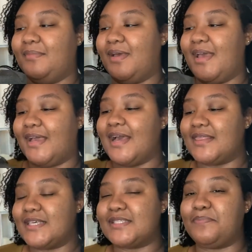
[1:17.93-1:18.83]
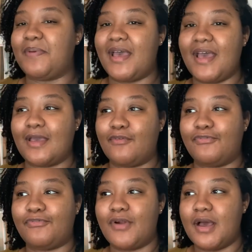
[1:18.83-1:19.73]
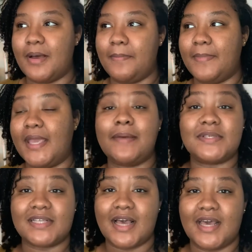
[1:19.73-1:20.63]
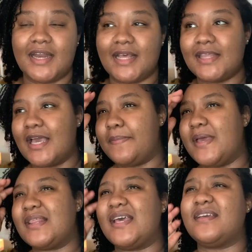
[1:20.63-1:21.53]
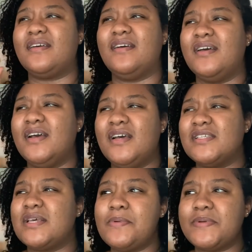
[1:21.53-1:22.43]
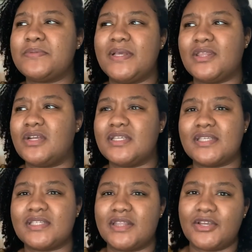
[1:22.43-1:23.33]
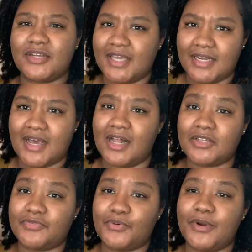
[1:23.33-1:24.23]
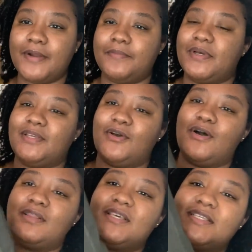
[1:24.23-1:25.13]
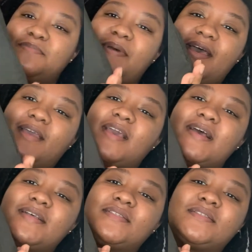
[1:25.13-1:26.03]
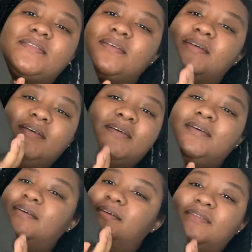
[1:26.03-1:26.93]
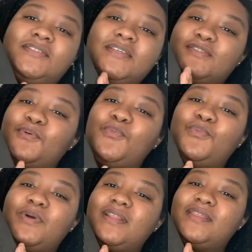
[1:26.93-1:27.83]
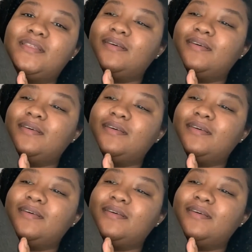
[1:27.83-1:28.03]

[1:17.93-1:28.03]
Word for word: I got this bag from Amazon, and I think I paid like somewhere between 36 and $38 for it. But y'all, this bag has just with